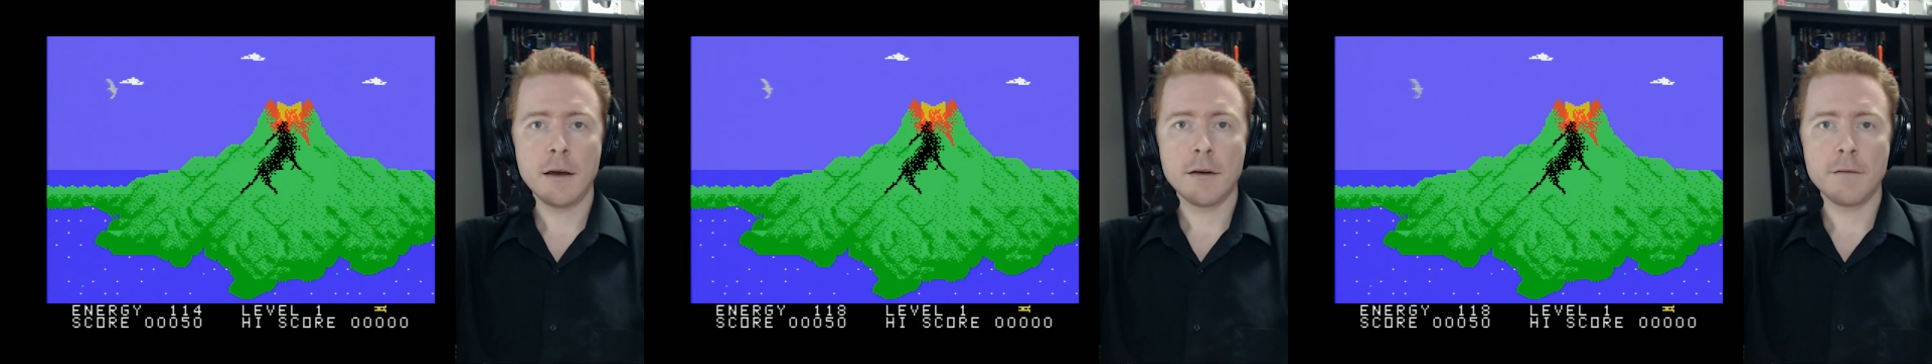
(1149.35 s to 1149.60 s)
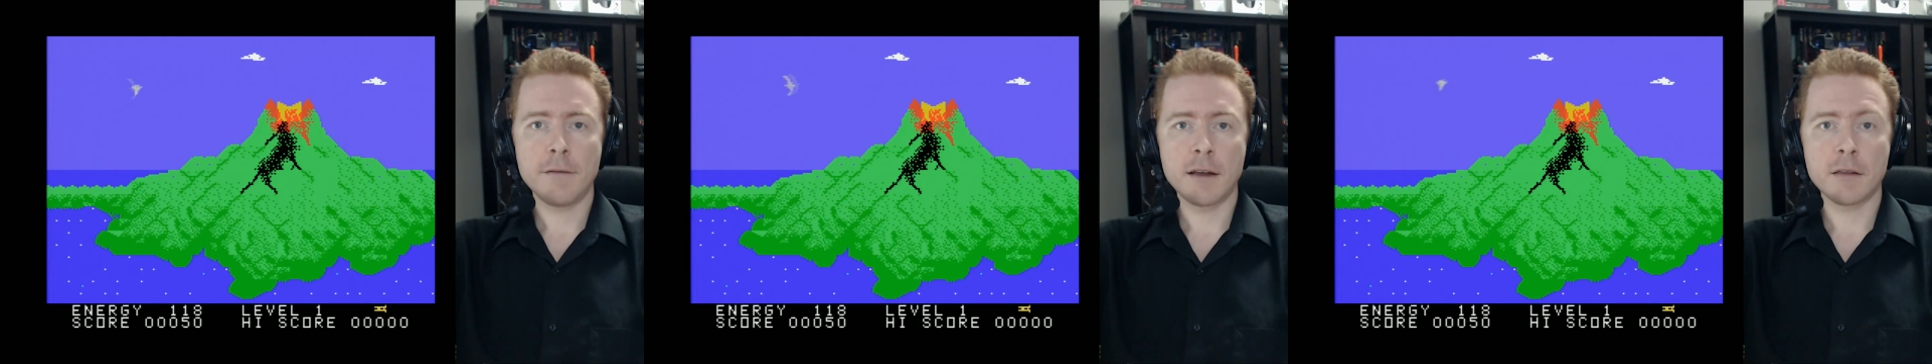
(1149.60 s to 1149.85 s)

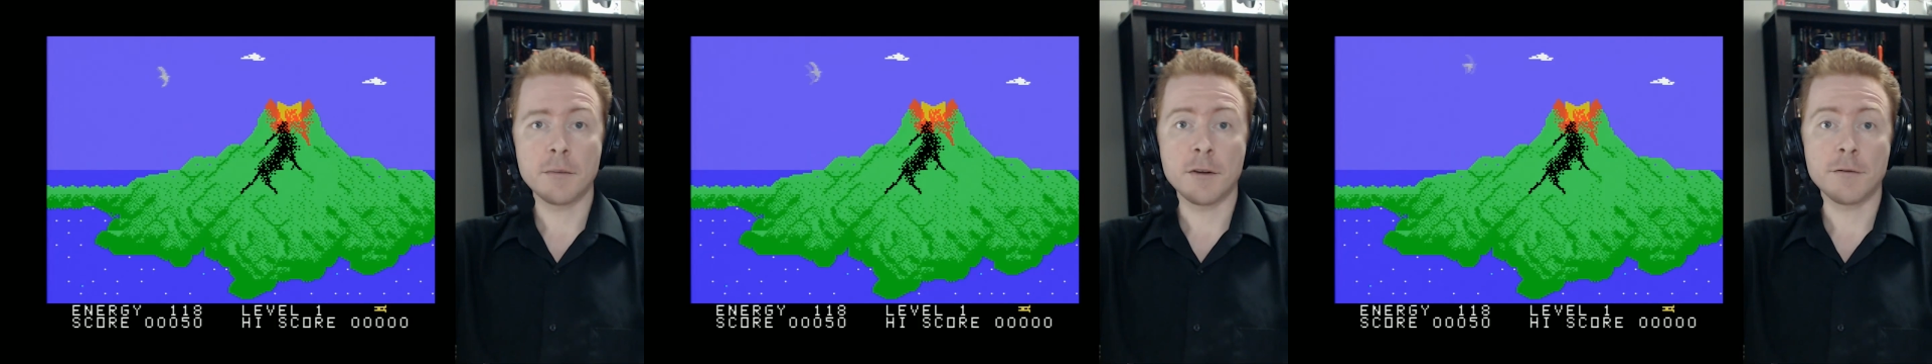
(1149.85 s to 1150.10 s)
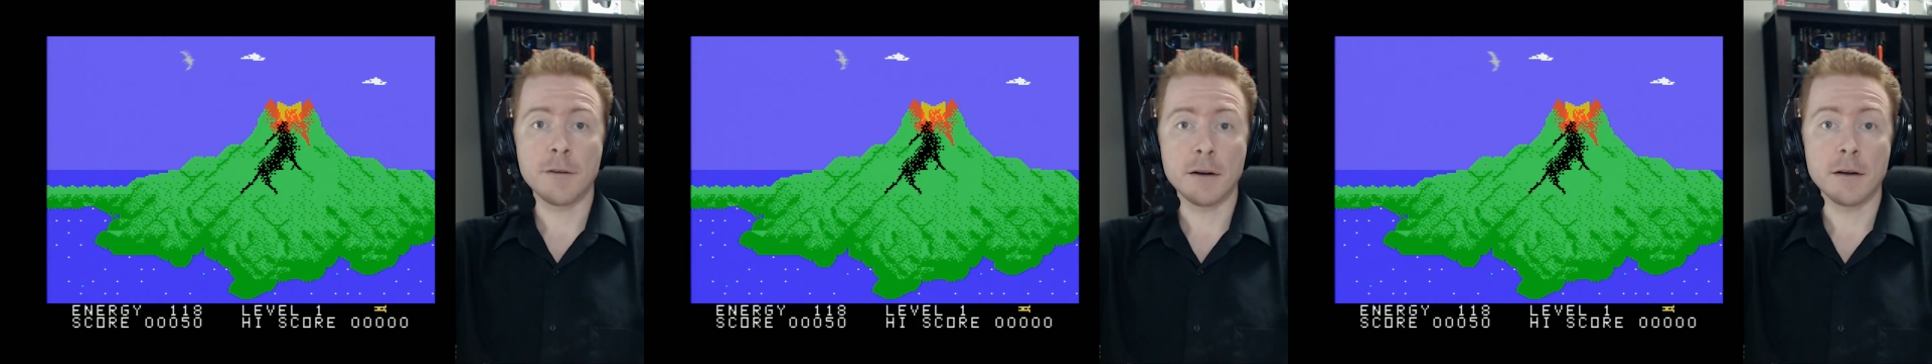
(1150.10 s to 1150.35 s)
Fathom
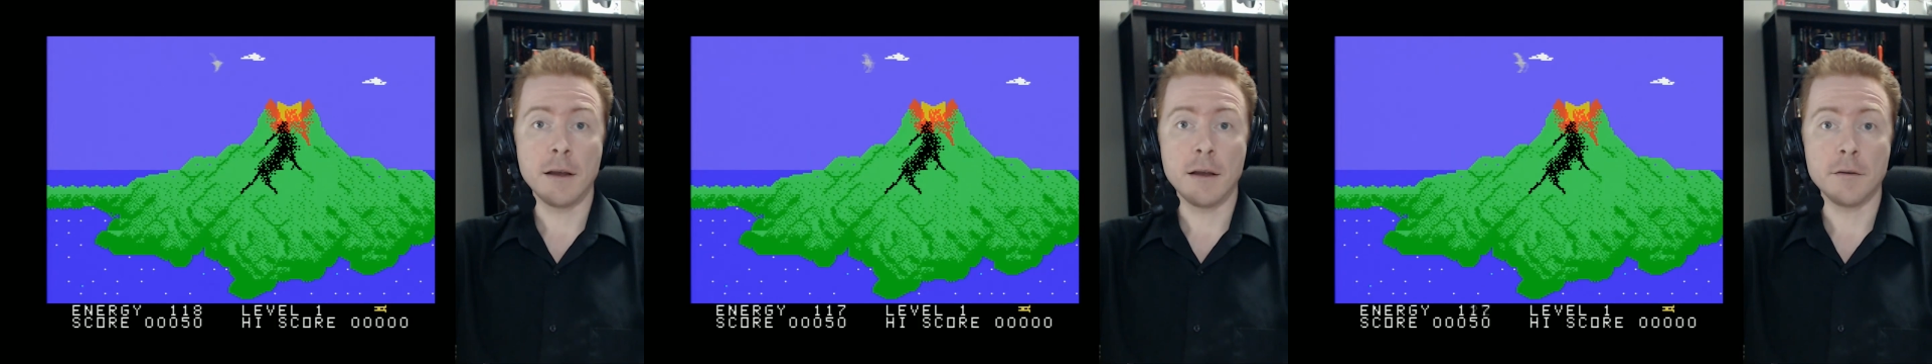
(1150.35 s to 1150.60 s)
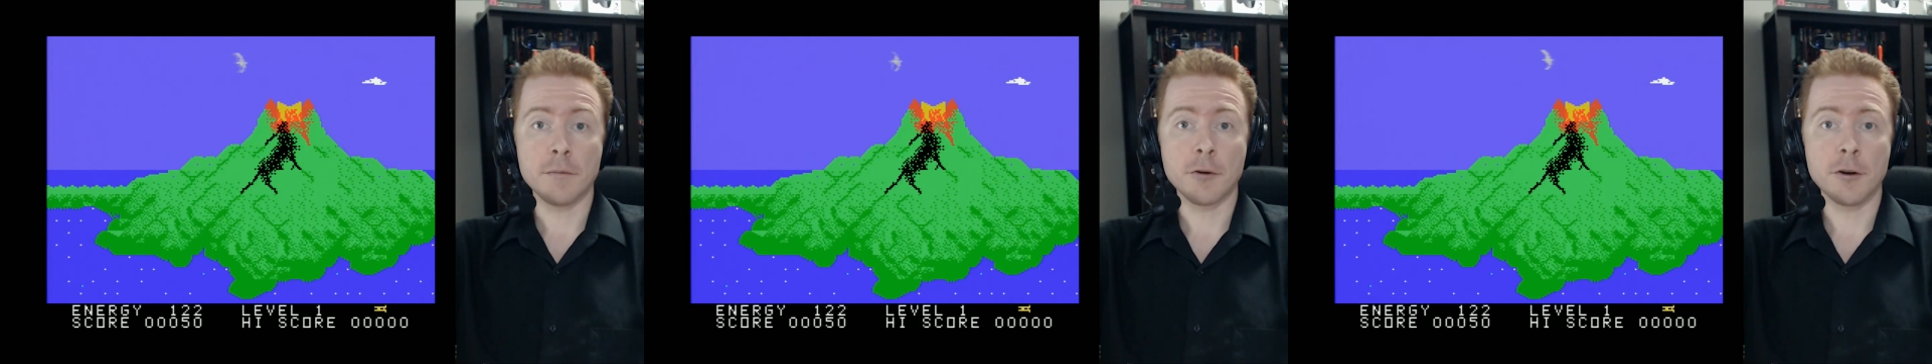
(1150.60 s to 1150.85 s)
is fun
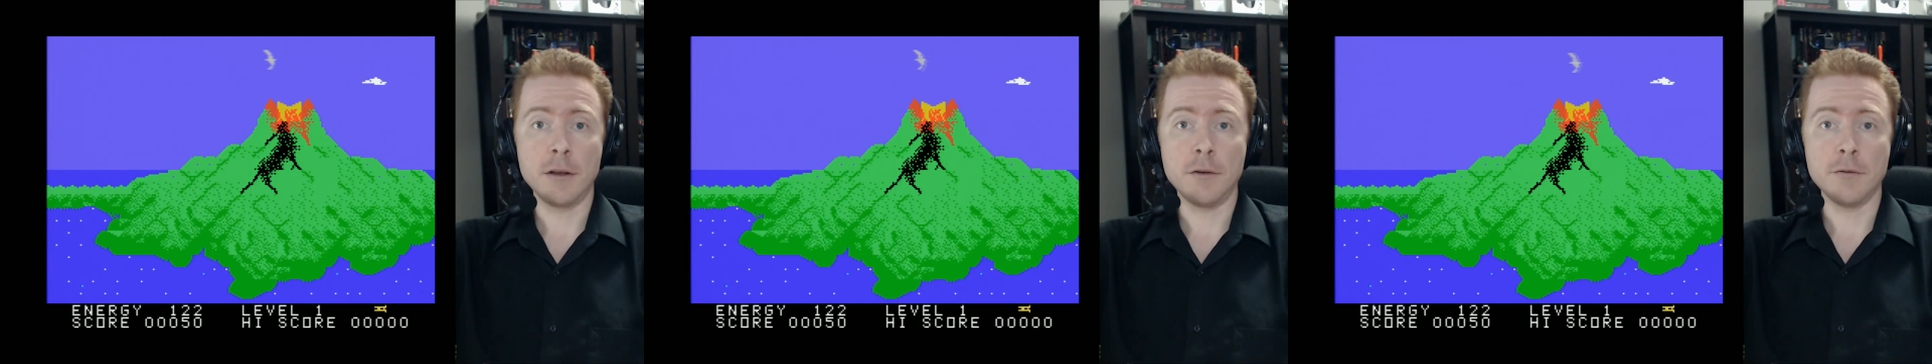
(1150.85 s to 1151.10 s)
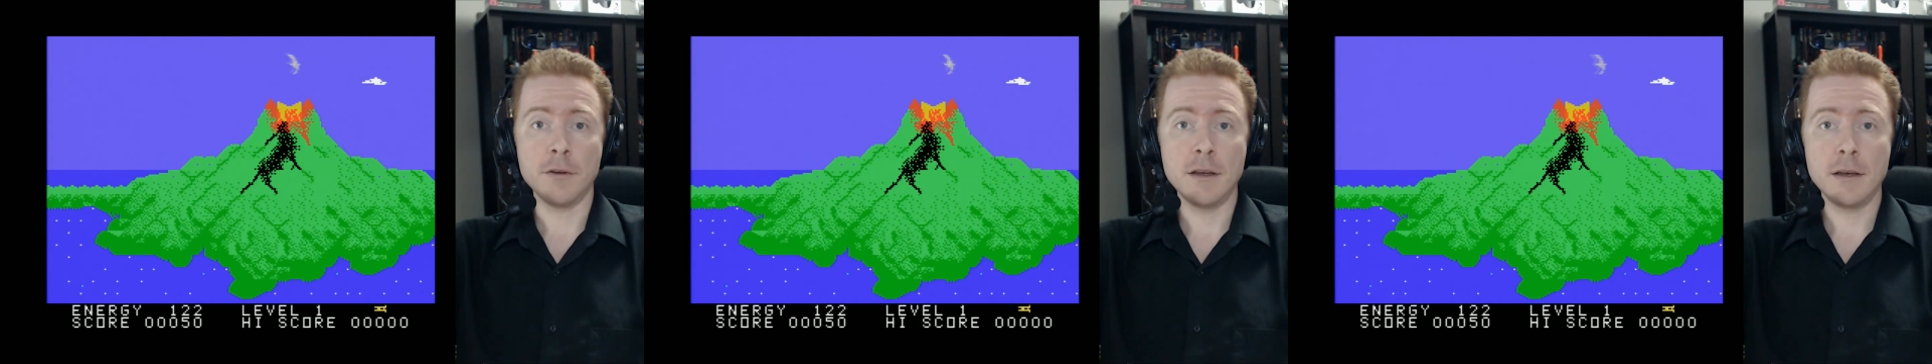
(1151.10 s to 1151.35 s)
and pretty
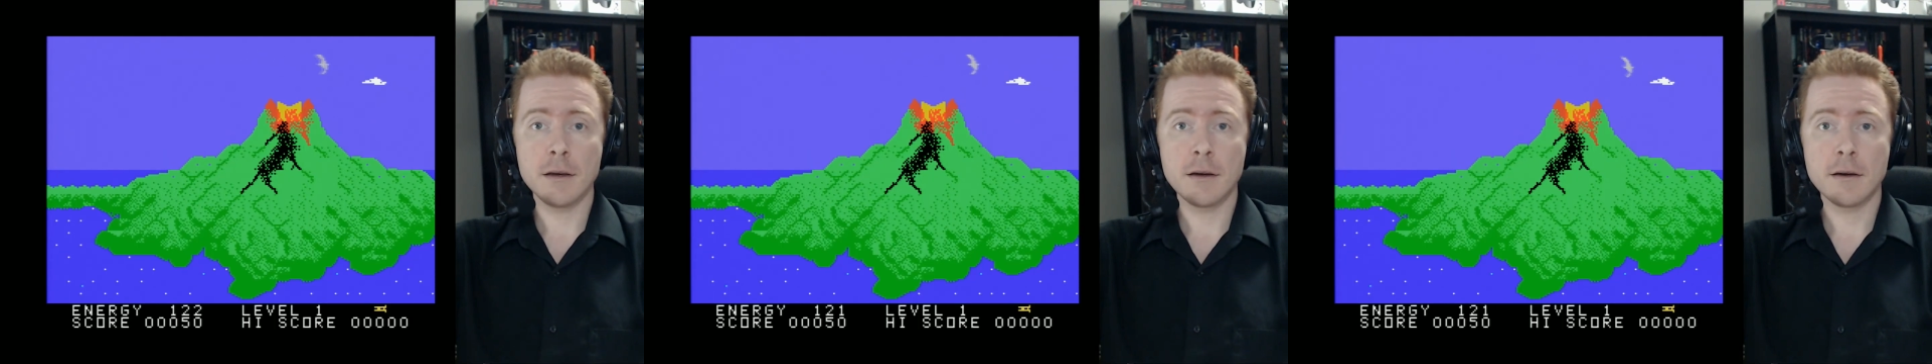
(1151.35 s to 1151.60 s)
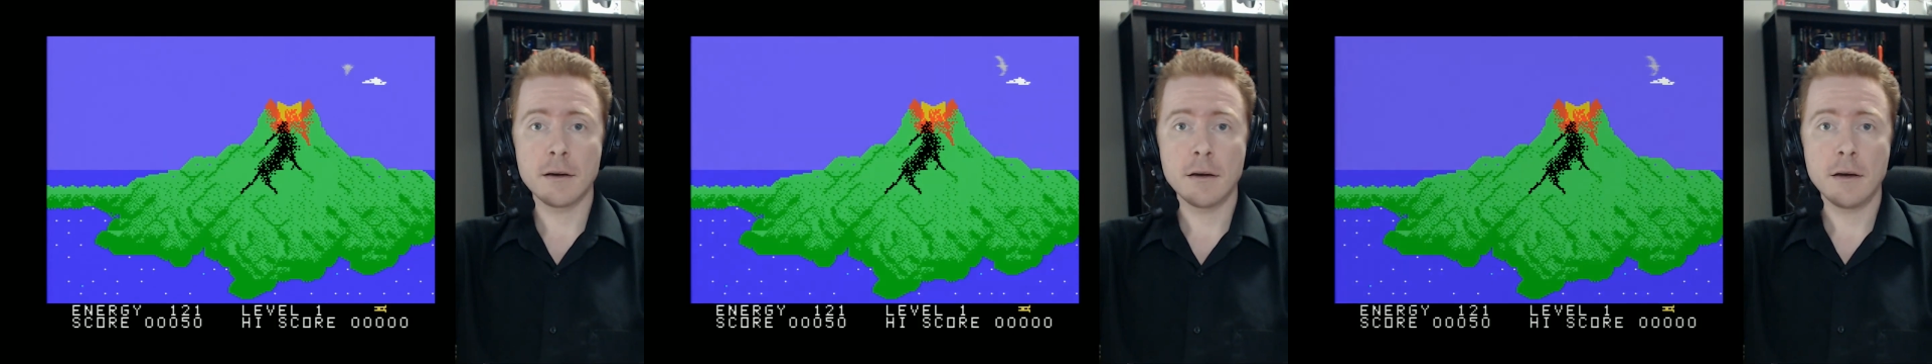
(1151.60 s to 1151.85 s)
unique.